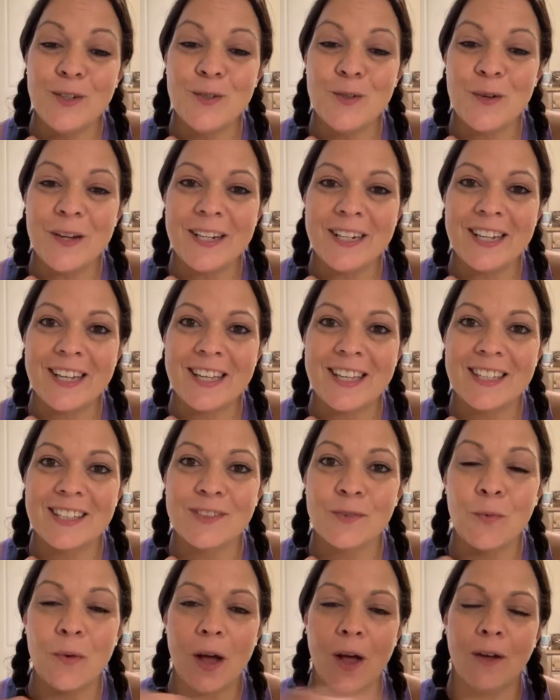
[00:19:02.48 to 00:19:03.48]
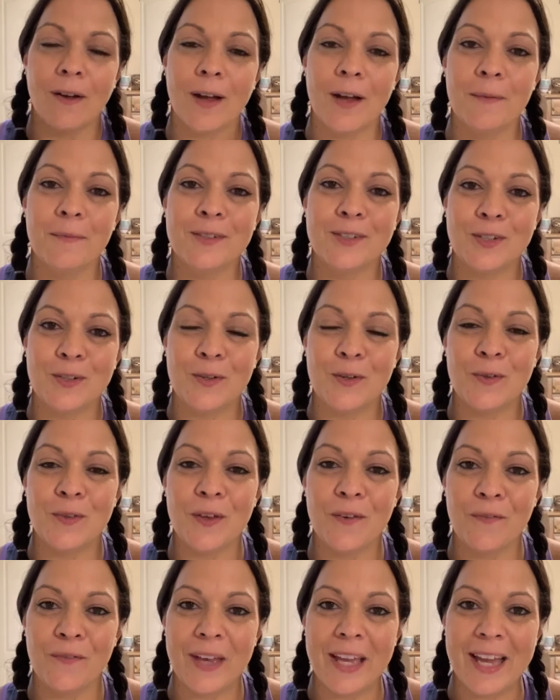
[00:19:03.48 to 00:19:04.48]
joined us. Welcome to
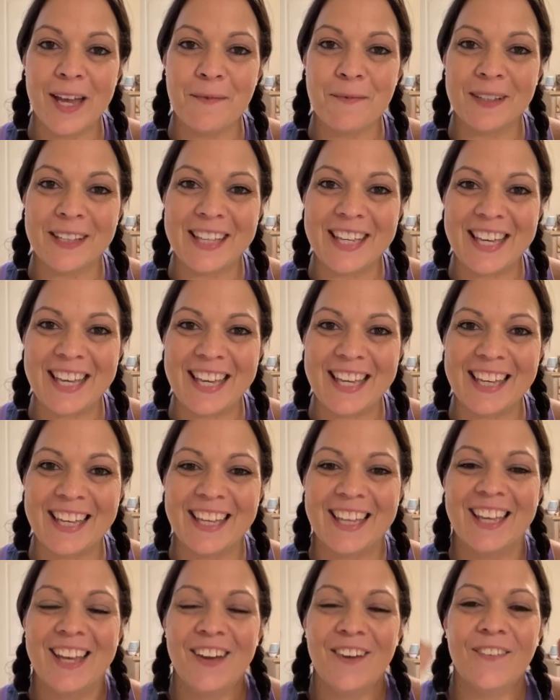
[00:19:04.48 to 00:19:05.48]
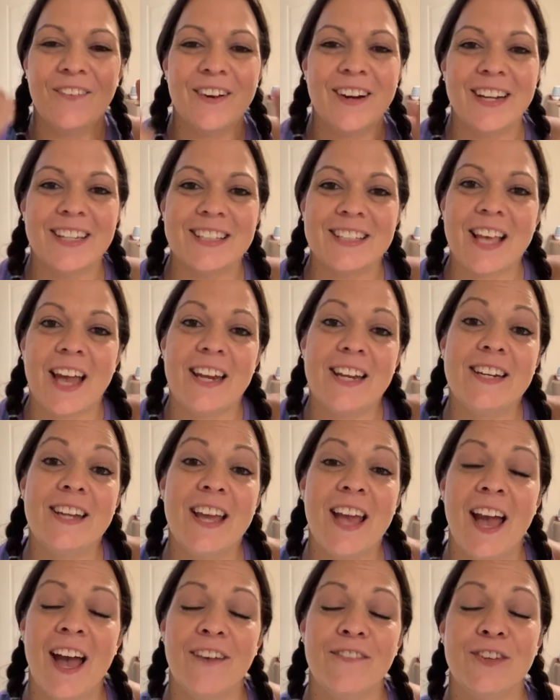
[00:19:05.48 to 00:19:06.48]
the family. We're excited
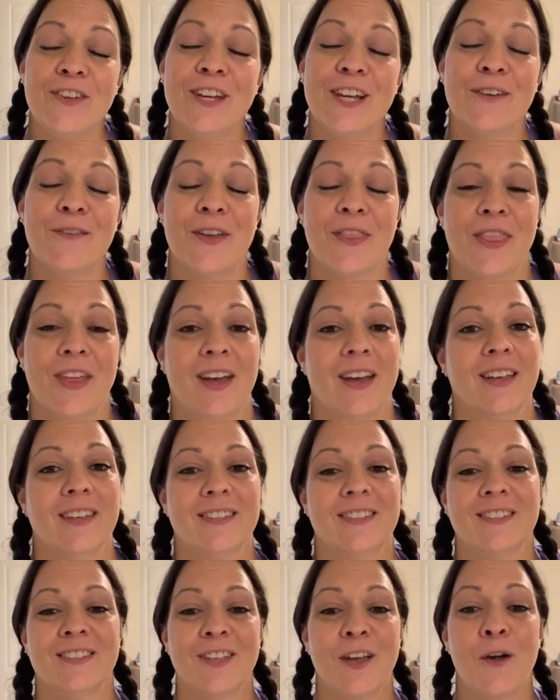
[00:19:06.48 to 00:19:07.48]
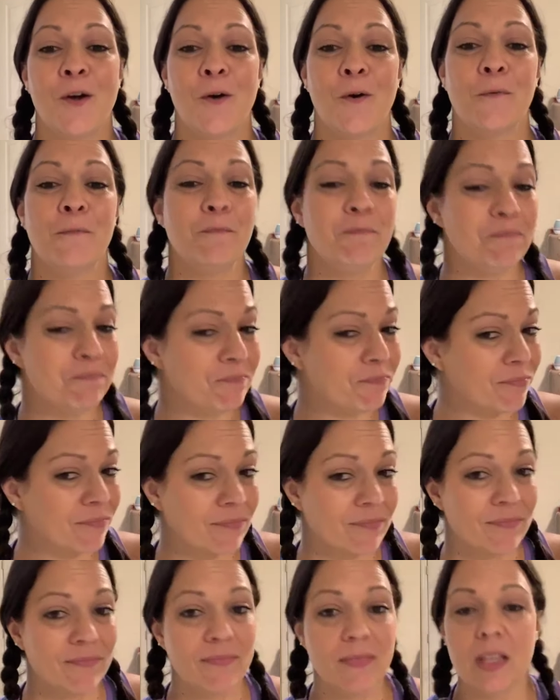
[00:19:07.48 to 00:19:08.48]
to have you here with us. So
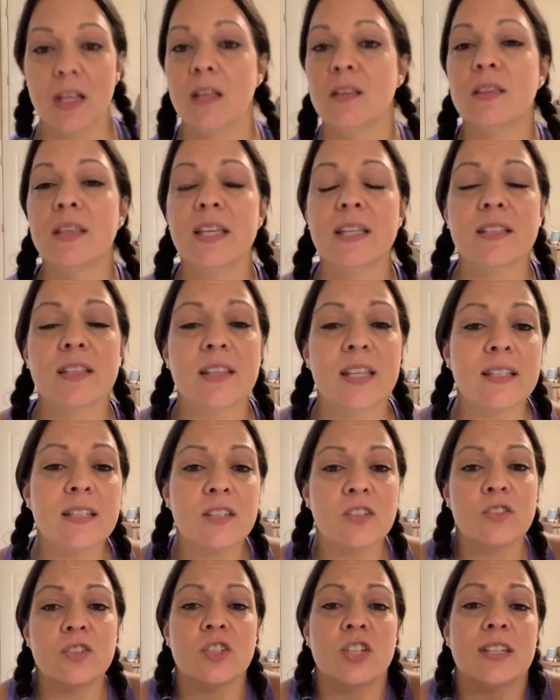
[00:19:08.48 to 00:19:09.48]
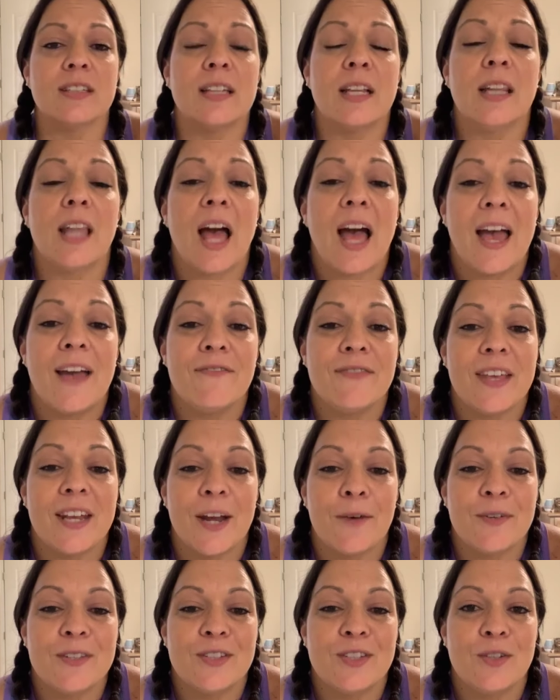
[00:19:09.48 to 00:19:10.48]
this is just a live that
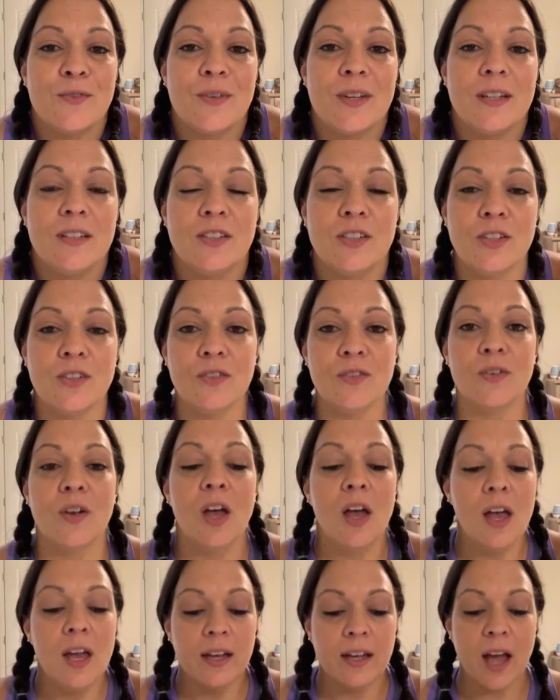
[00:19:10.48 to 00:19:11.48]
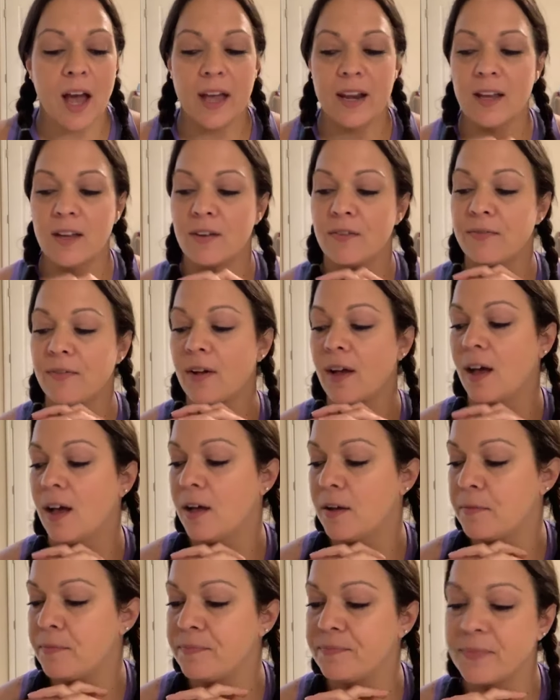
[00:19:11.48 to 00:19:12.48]
I was doing to kind
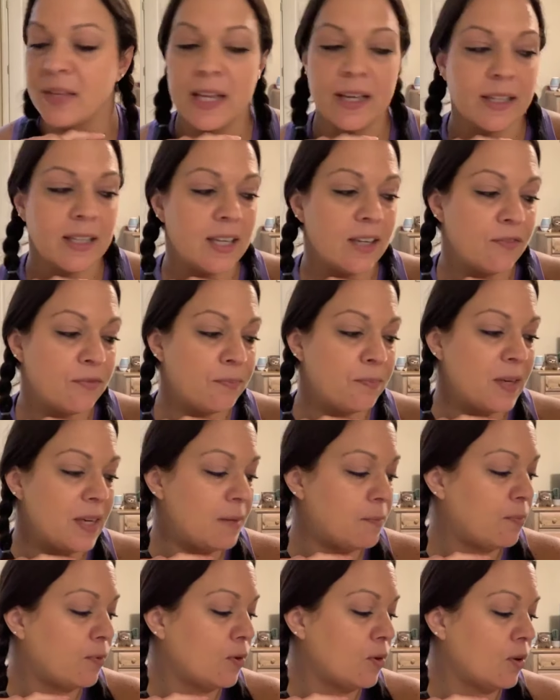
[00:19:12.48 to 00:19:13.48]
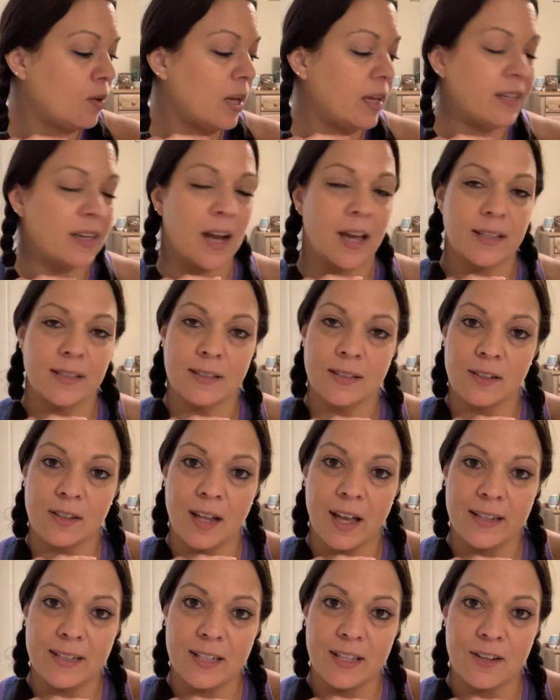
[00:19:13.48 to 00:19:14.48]
of give people a nice
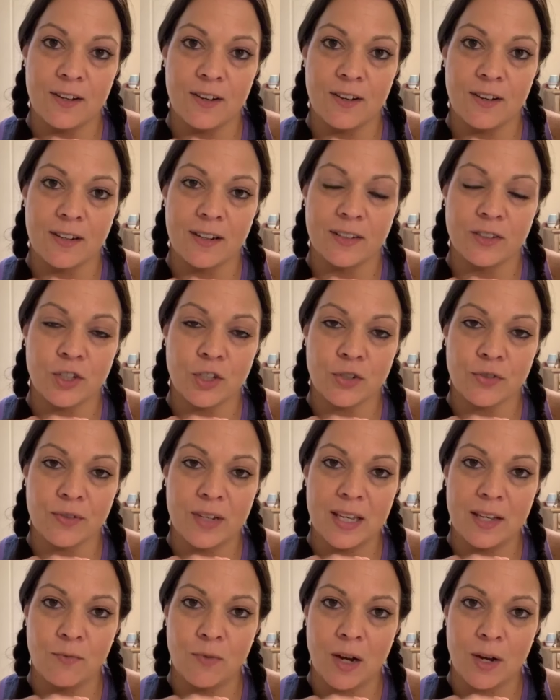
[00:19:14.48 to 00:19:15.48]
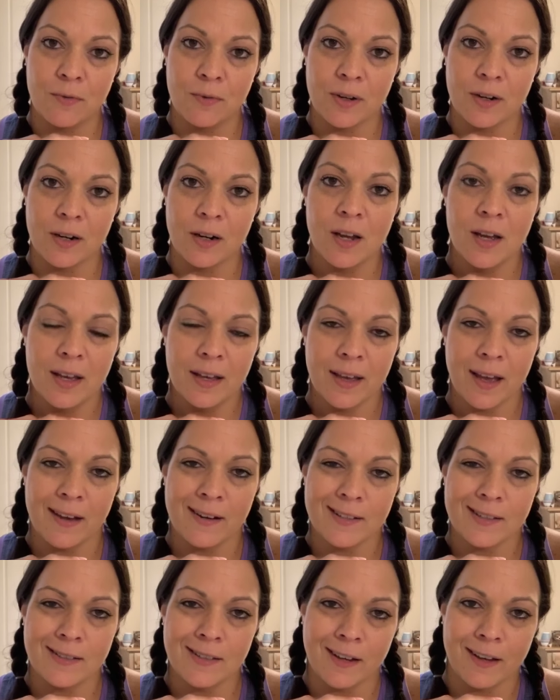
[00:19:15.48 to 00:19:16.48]
little idea on a treat while we're
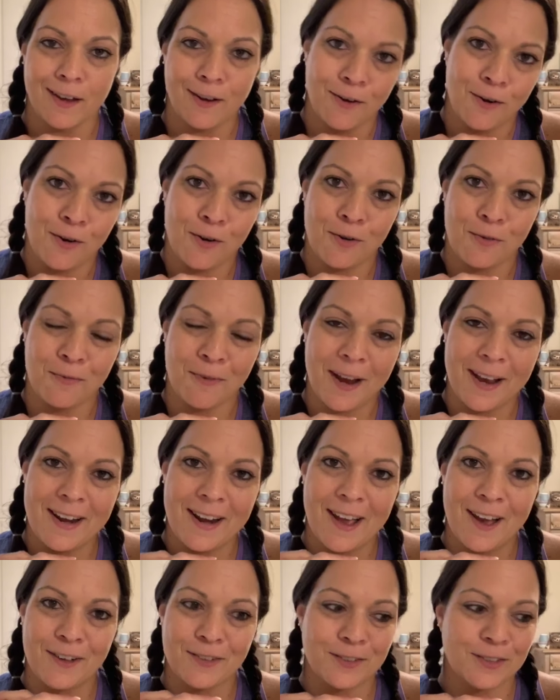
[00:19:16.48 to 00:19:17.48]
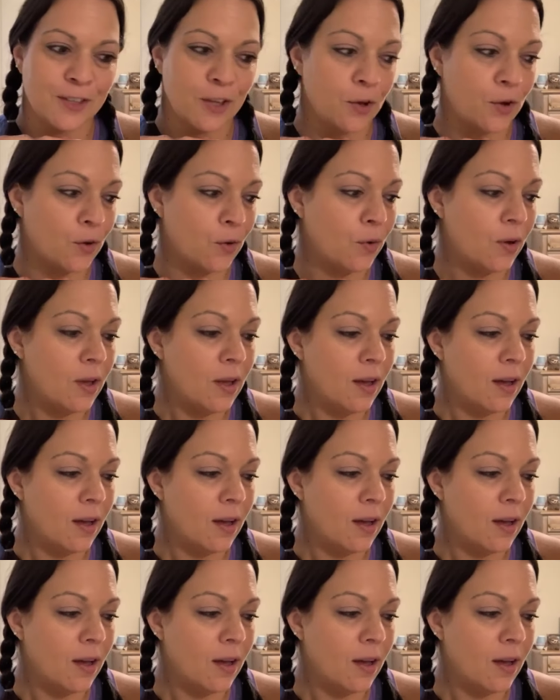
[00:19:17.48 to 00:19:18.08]
kind of stuck at home right now. So